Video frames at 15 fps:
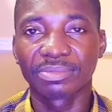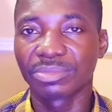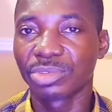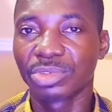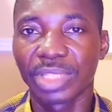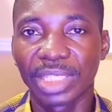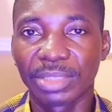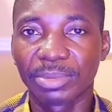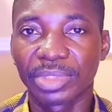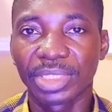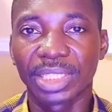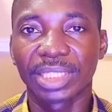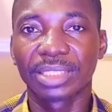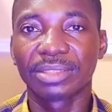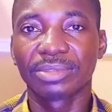usually more
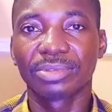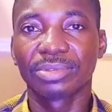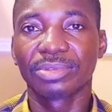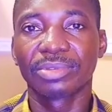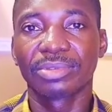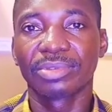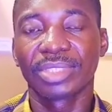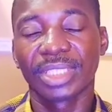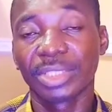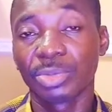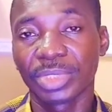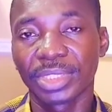than 2-3